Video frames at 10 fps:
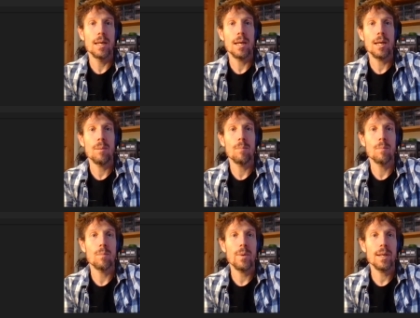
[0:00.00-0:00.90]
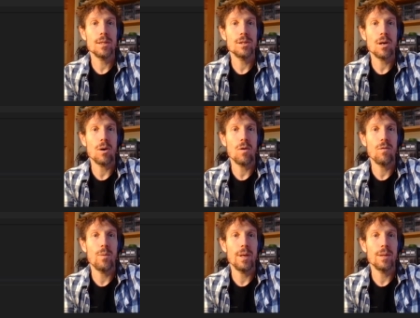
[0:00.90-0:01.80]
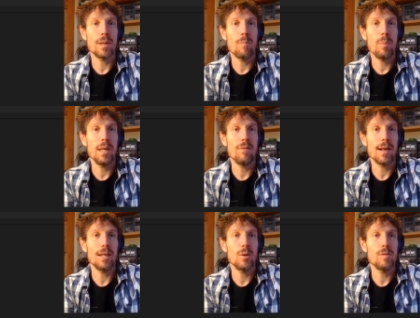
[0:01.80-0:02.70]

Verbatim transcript: Um, we're going to start off with a p-value